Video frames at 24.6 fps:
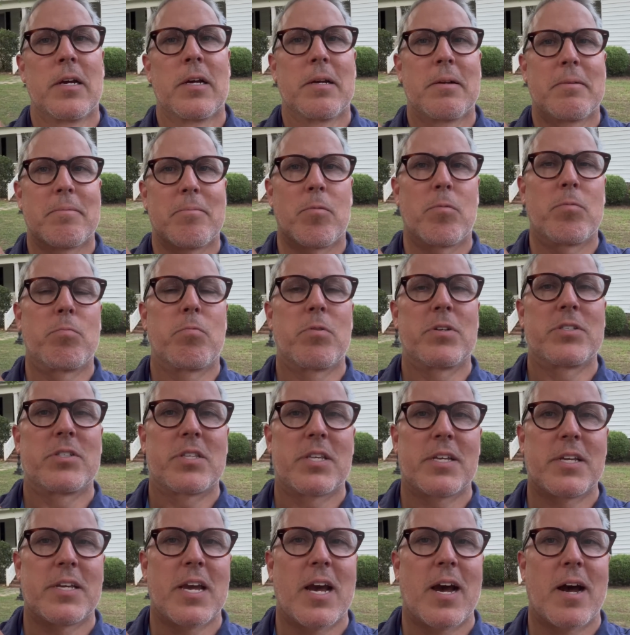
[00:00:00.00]
was
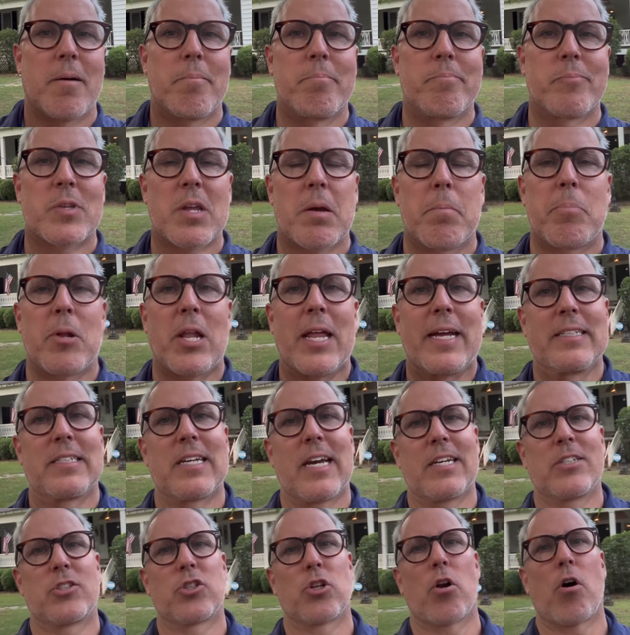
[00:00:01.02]
the
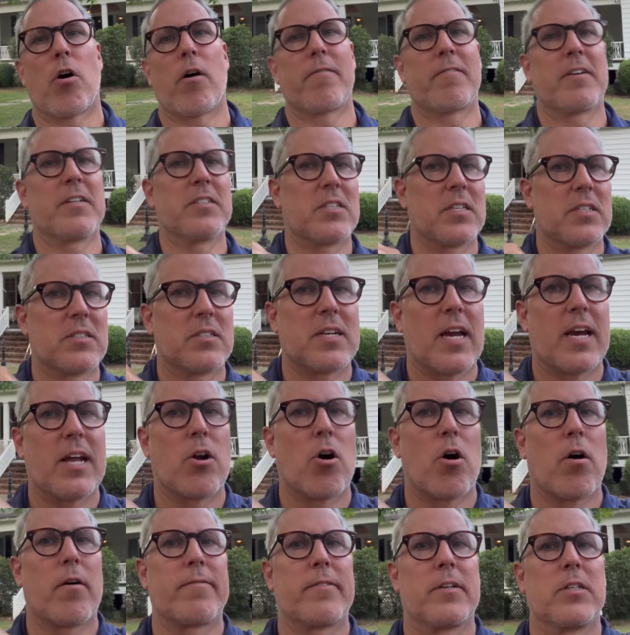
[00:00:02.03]
plantation office, the state
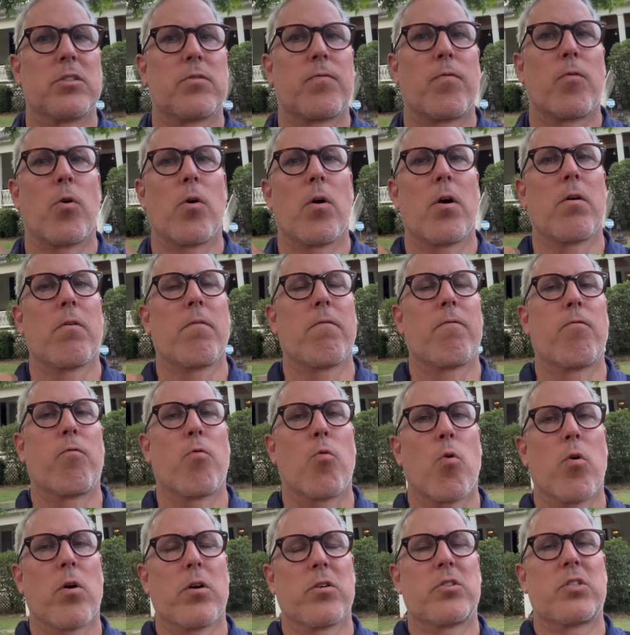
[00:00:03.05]
office for
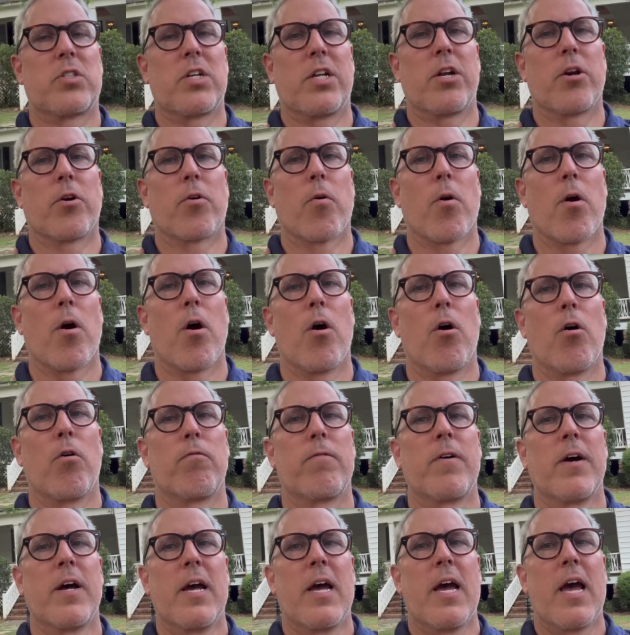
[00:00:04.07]
Cedar Grove.
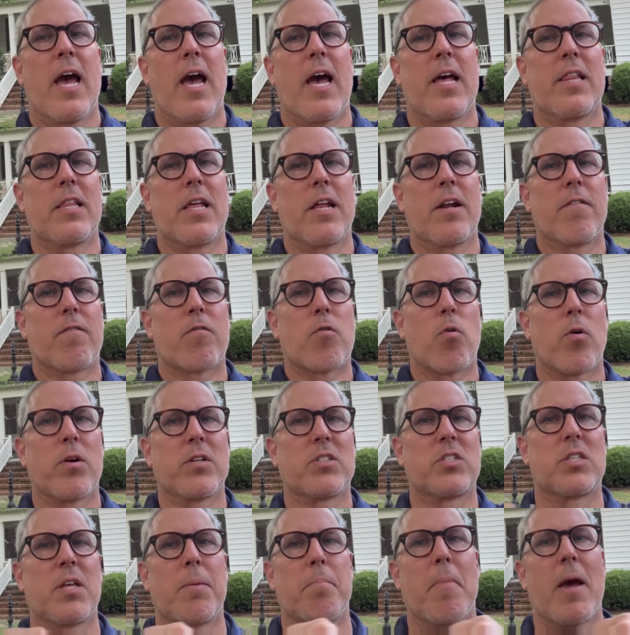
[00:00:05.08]
And then of course
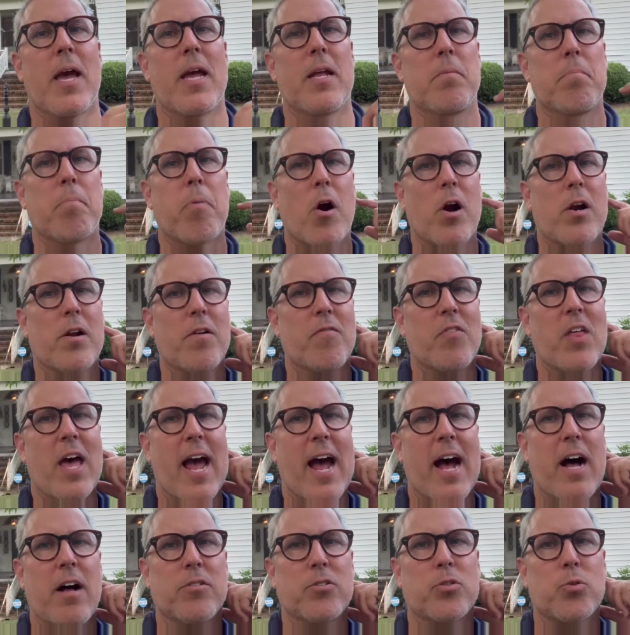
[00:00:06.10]
the main part of the
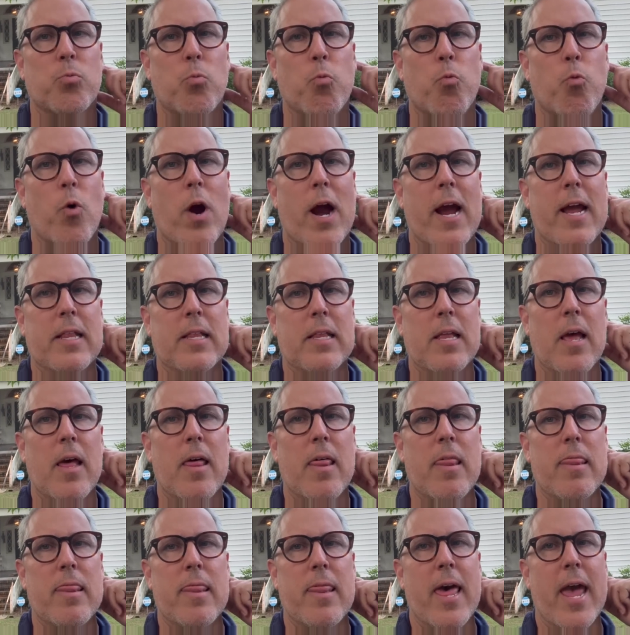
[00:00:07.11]
house right
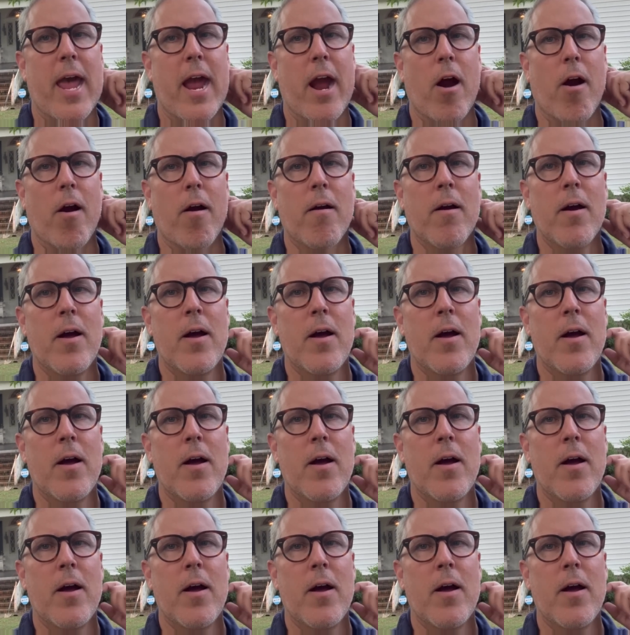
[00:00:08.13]
there.